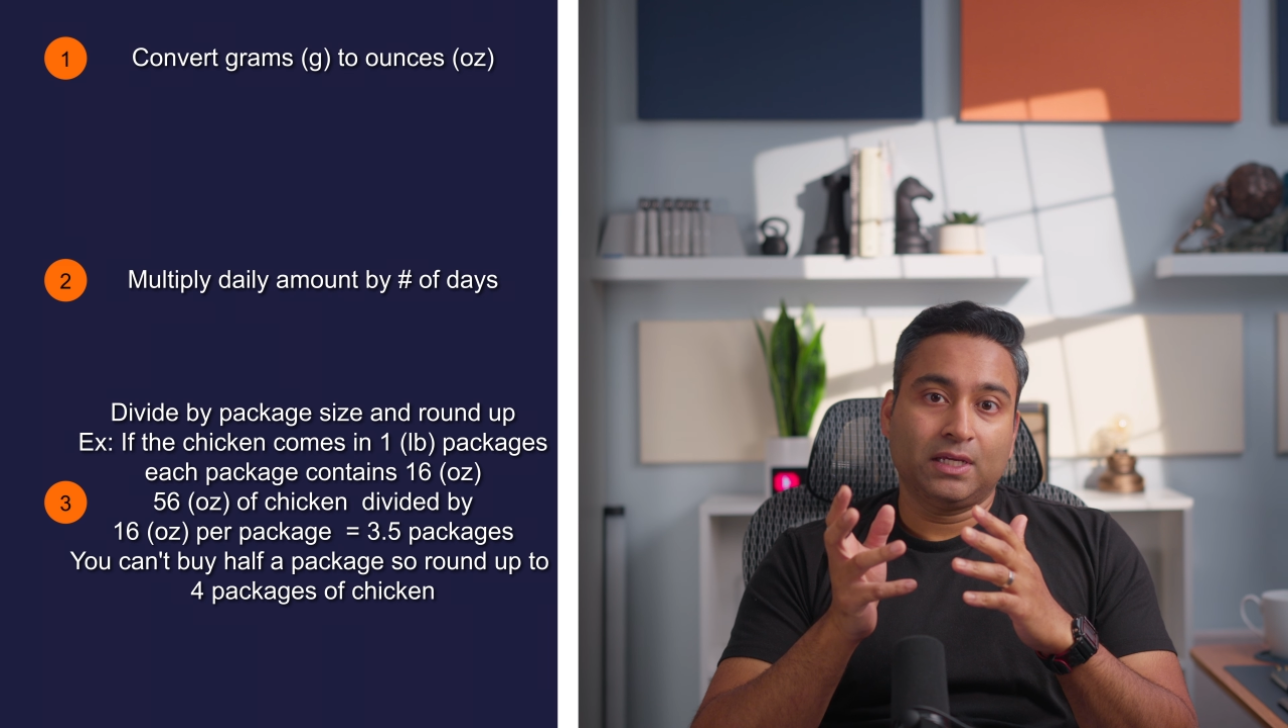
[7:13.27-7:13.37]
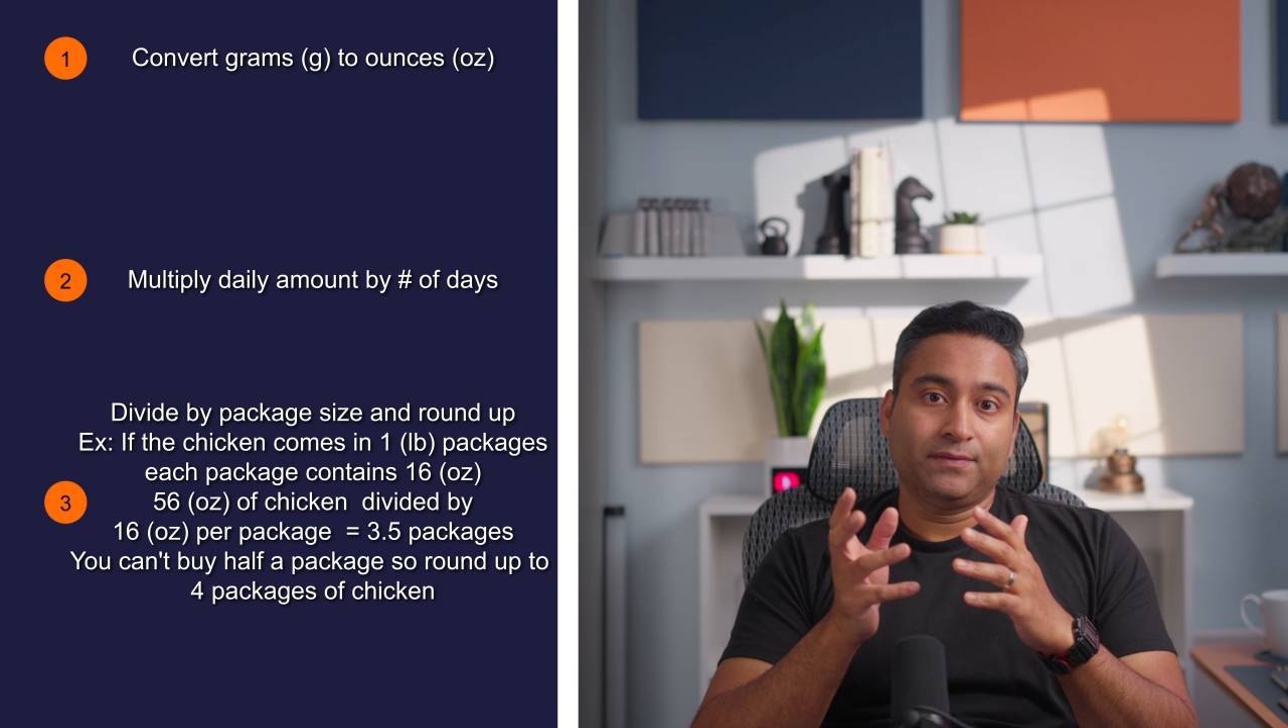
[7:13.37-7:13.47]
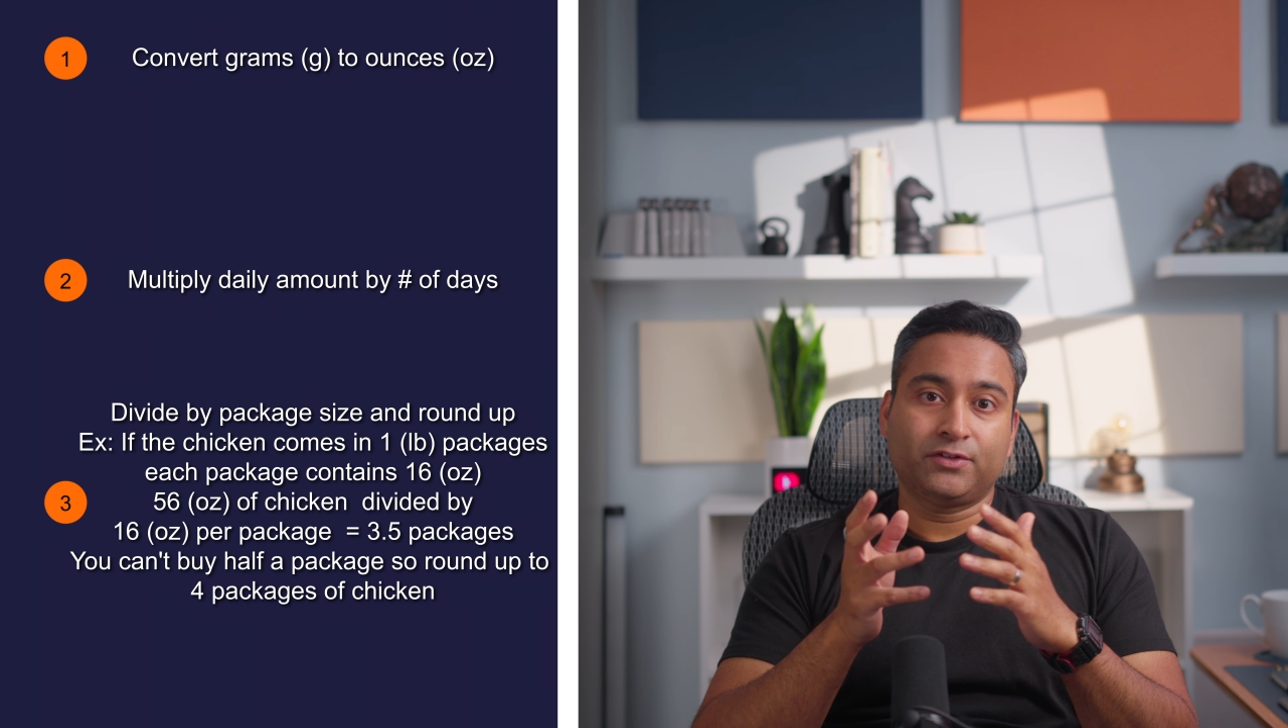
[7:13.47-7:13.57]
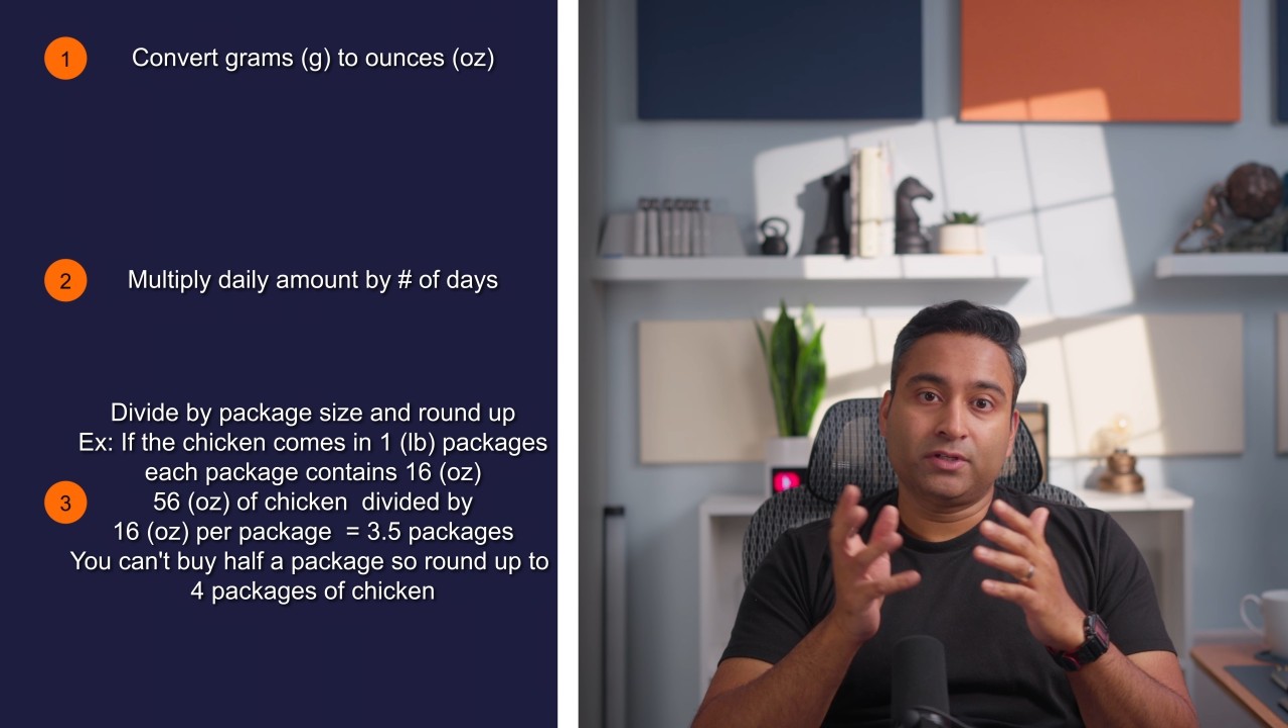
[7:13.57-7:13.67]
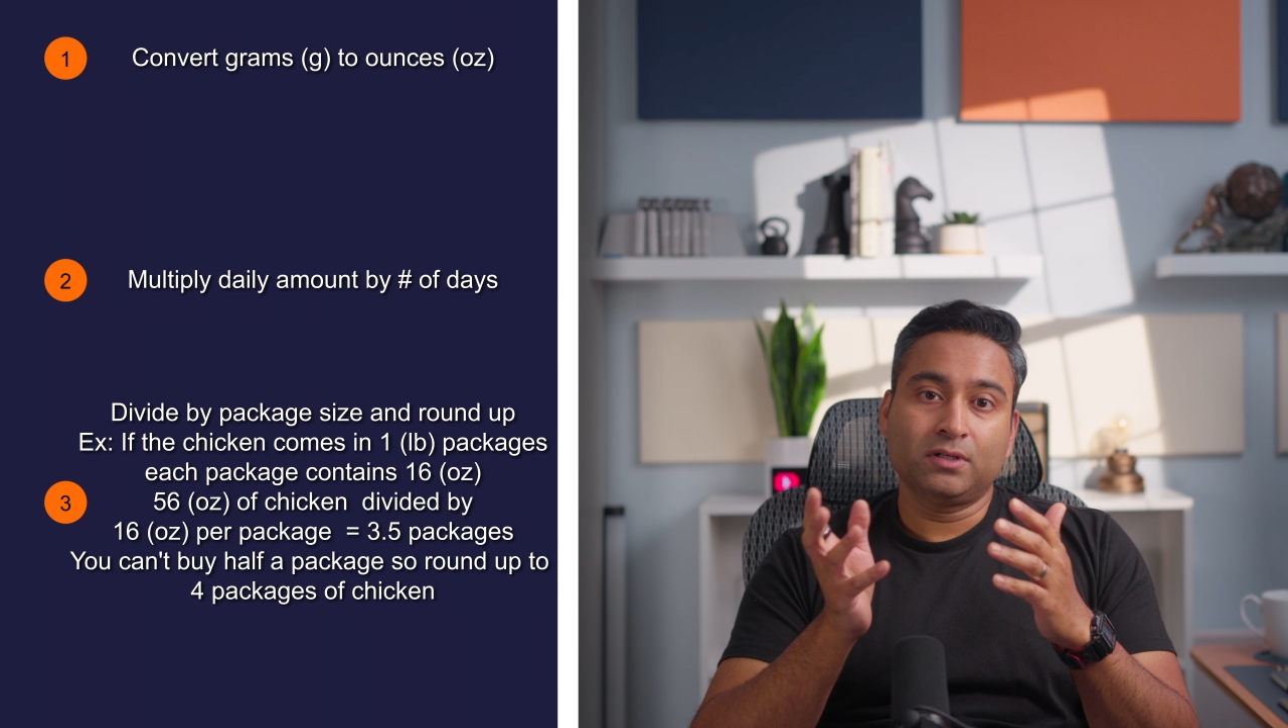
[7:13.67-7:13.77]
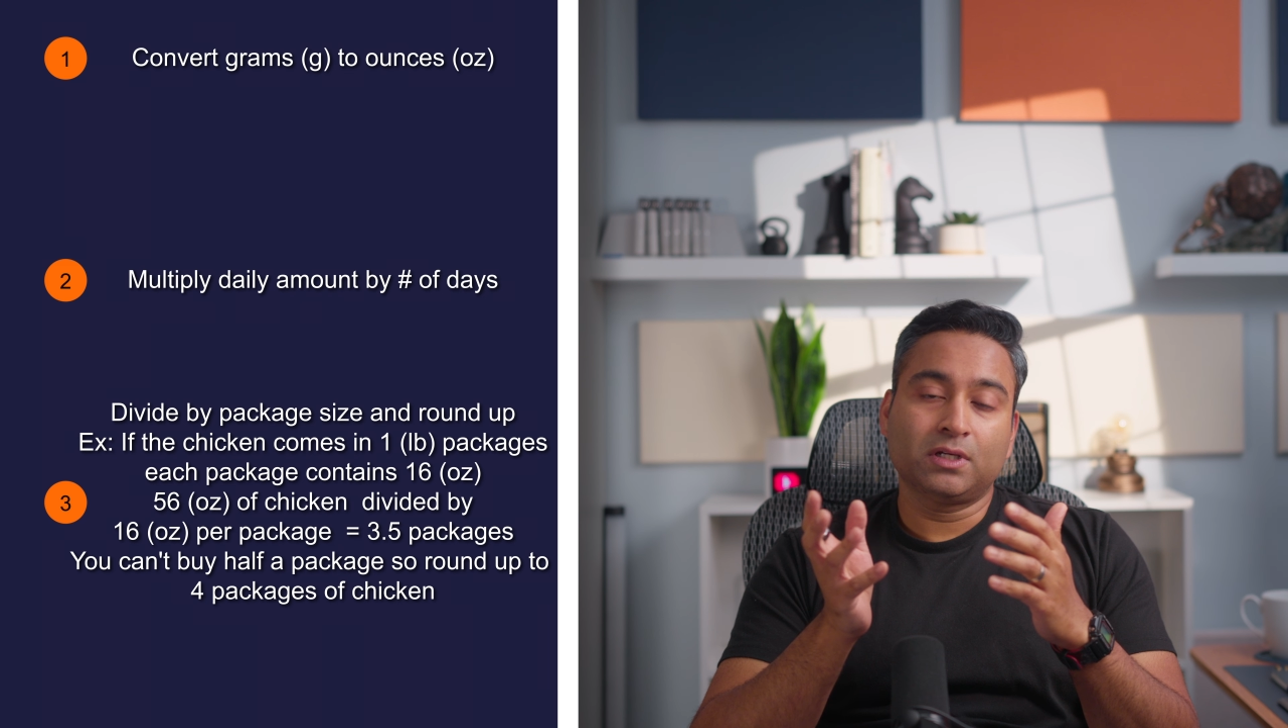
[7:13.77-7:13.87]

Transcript: If the chicken